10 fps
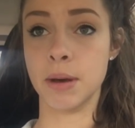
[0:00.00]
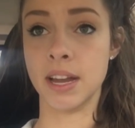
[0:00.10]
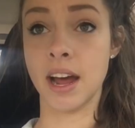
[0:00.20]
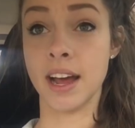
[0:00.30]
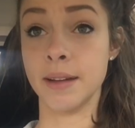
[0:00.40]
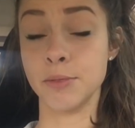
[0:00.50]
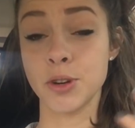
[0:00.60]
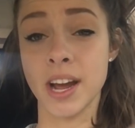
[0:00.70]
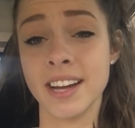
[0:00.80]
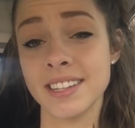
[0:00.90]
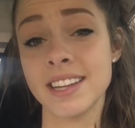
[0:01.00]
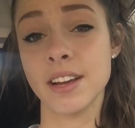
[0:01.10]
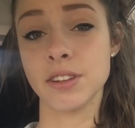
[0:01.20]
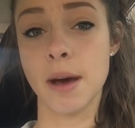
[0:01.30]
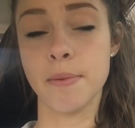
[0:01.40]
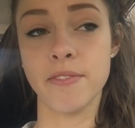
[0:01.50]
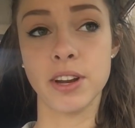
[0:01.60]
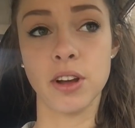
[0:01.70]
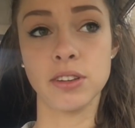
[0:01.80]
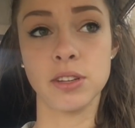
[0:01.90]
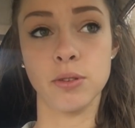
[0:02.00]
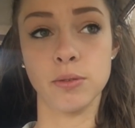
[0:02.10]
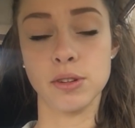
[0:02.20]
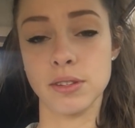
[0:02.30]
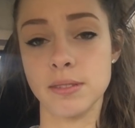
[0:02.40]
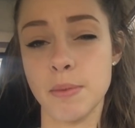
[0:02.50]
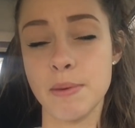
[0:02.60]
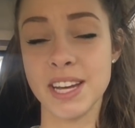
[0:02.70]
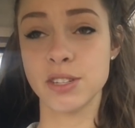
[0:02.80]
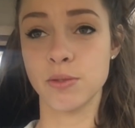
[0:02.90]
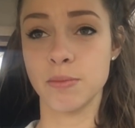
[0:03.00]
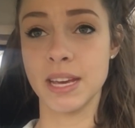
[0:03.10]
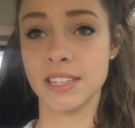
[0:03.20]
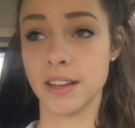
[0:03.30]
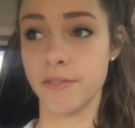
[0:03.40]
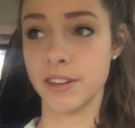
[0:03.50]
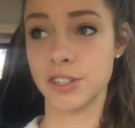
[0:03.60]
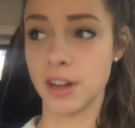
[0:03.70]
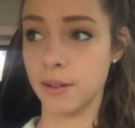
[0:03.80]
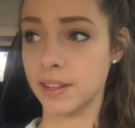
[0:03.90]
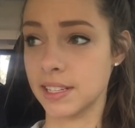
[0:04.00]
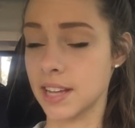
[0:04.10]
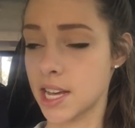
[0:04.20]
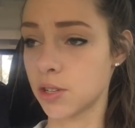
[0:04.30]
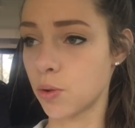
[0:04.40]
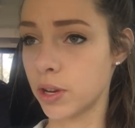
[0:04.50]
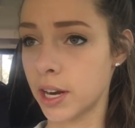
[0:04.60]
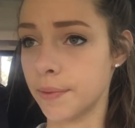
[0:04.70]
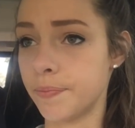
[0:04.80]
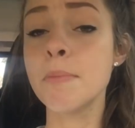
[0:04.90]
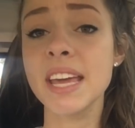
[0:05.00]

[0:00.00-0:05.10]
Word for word: but I am trying to stay on top of it all, so just be patient with me as I finish out this last school year.